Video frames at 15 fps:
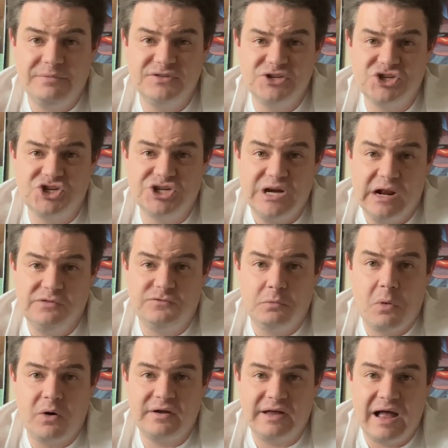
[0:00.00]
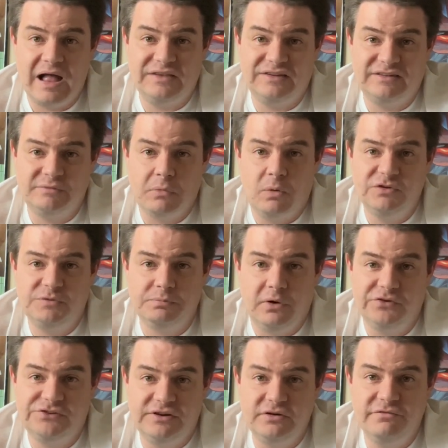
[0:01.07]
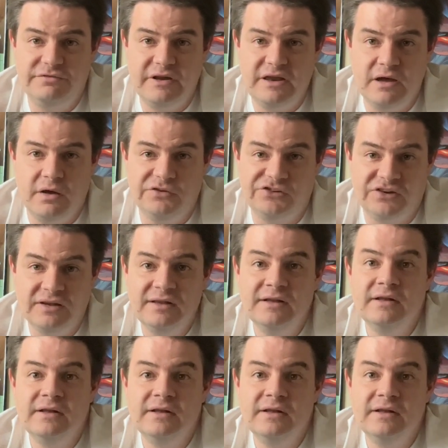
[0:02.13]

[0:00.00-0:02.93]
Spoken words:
to this channel for more content, because I'm always posting new videos.